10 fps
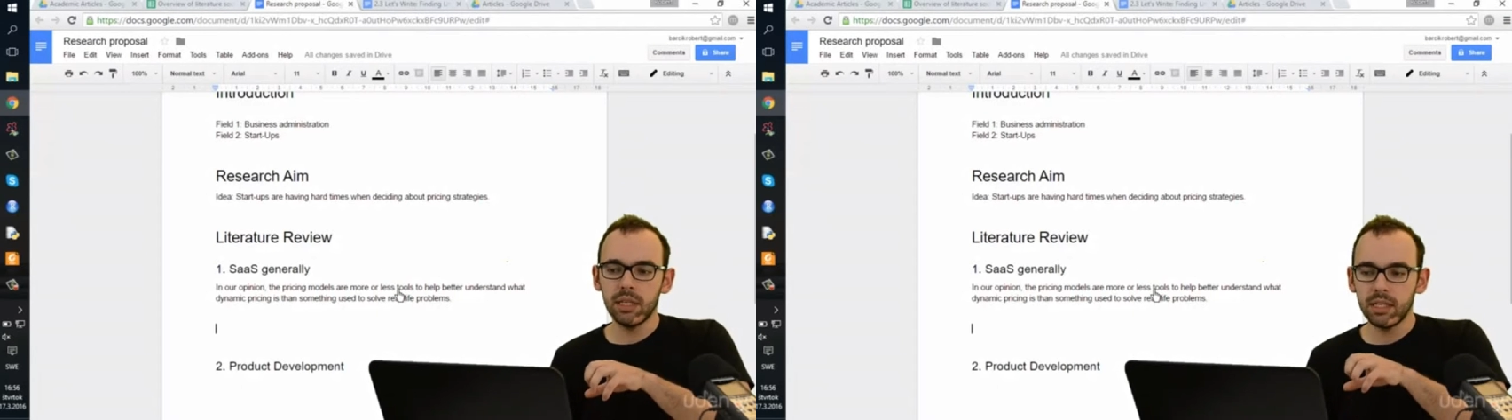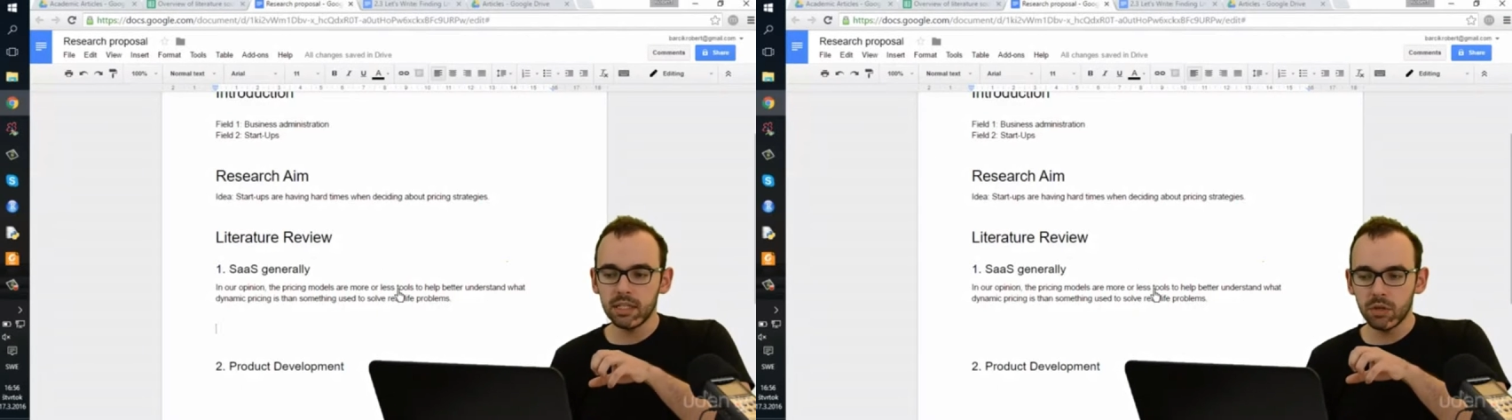
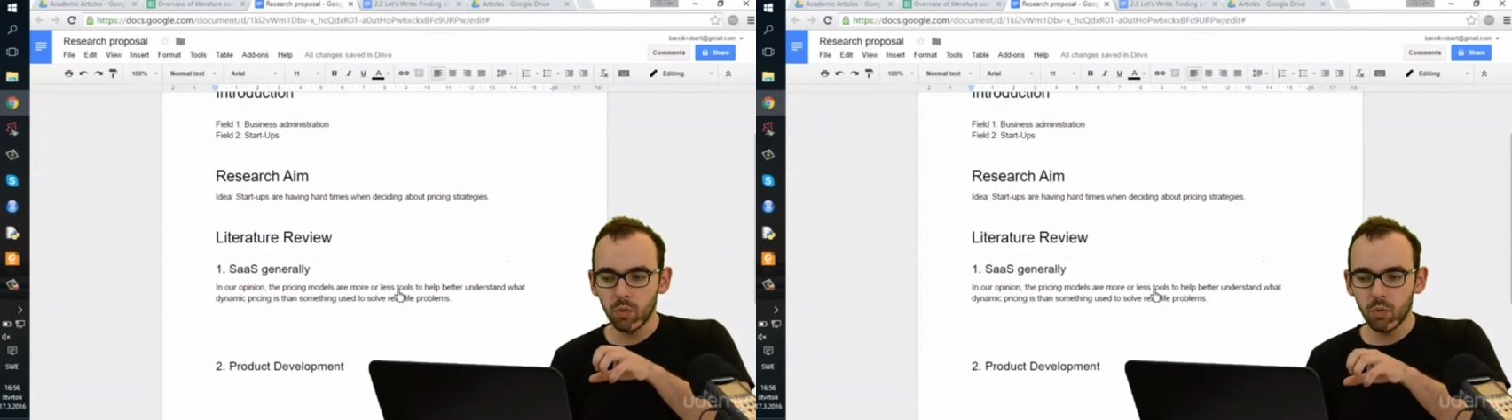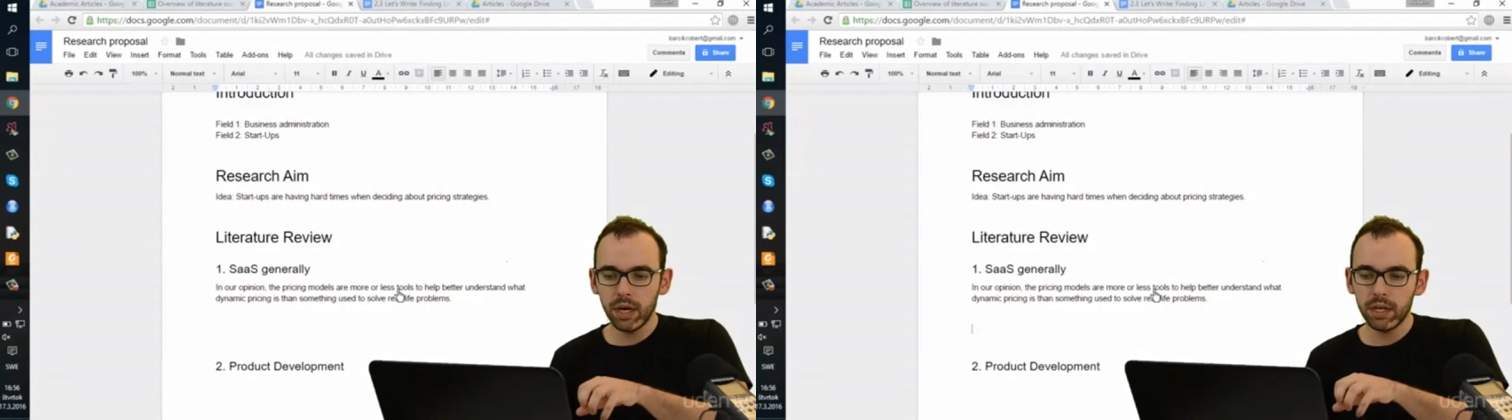is
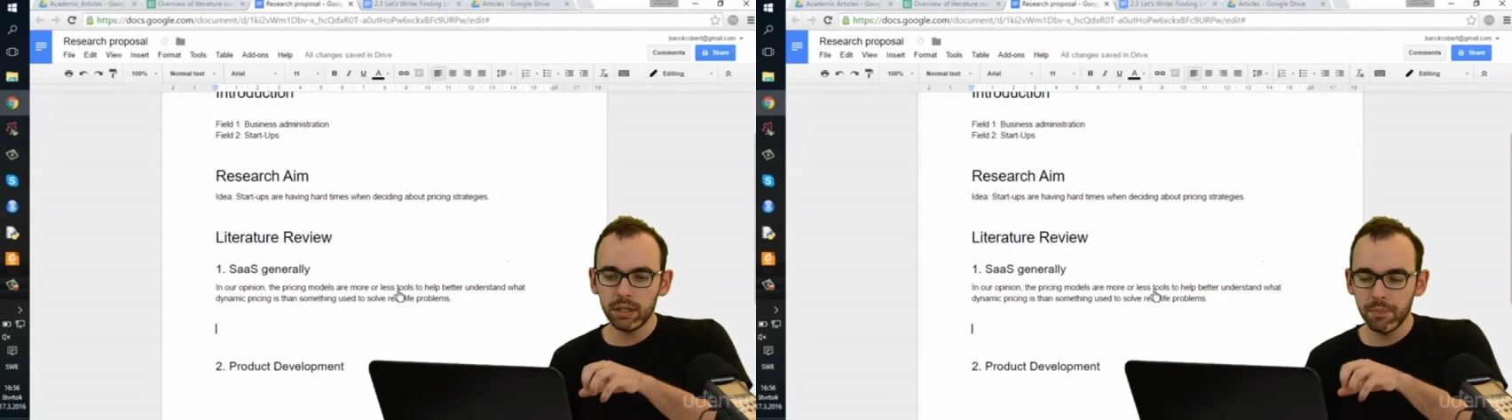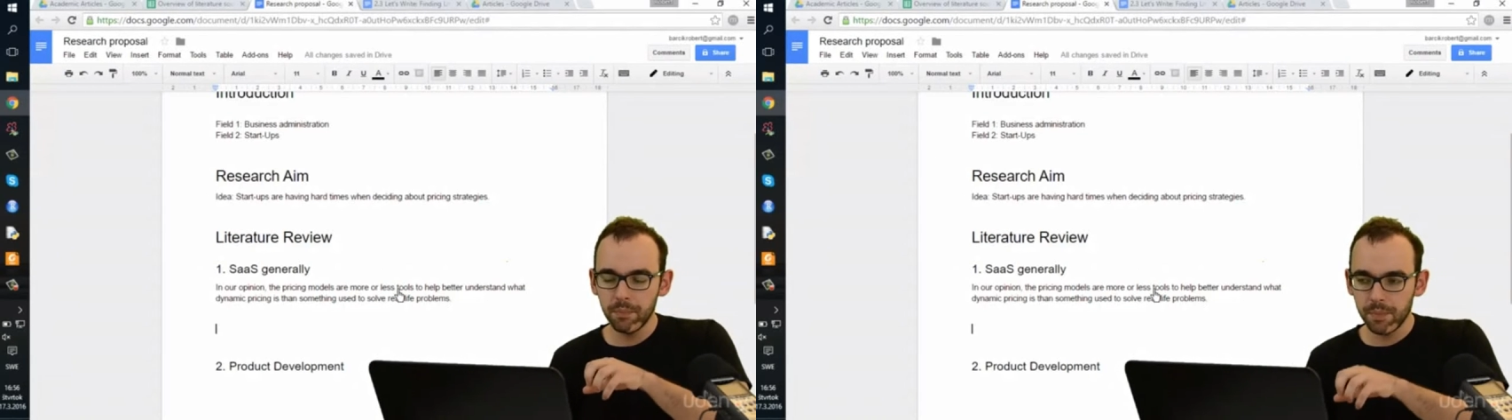
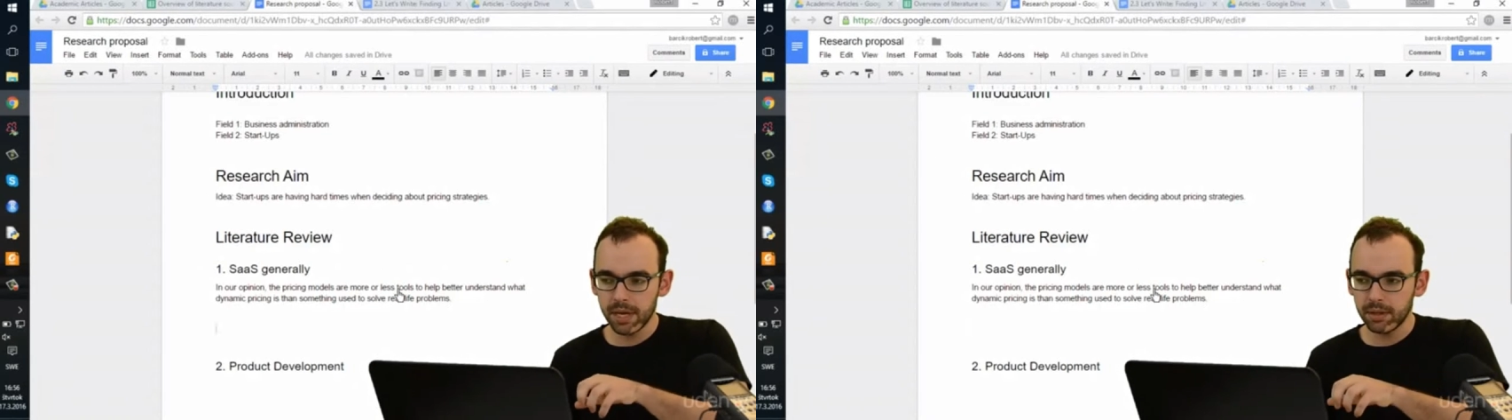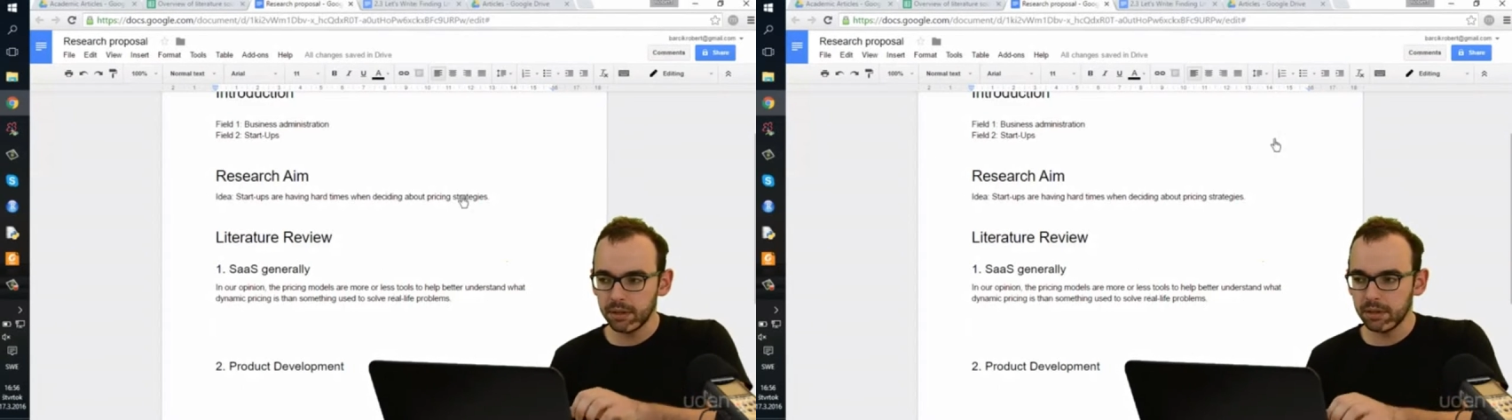well
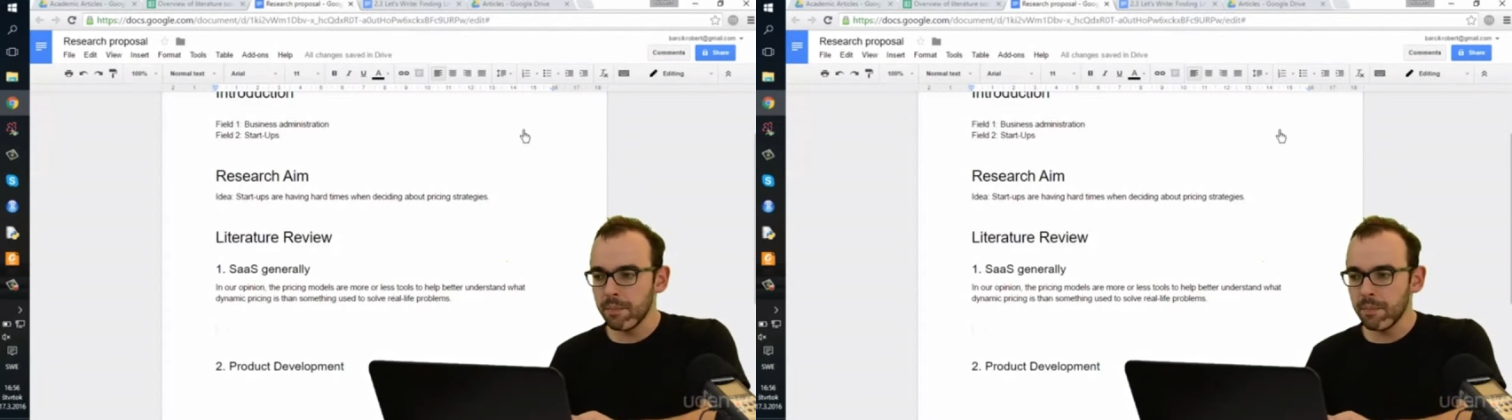built.